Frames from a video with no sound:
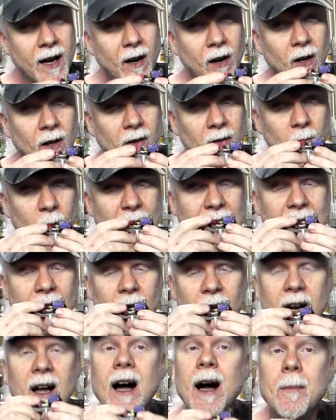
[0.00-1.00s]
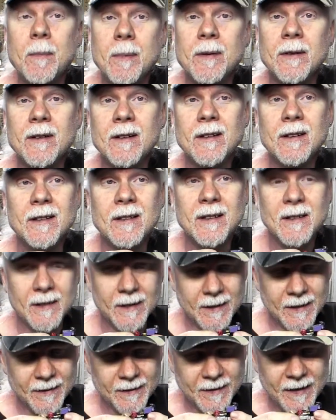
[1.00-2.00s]
it all wired up
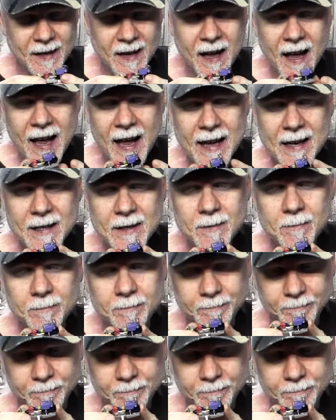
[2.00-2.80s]
and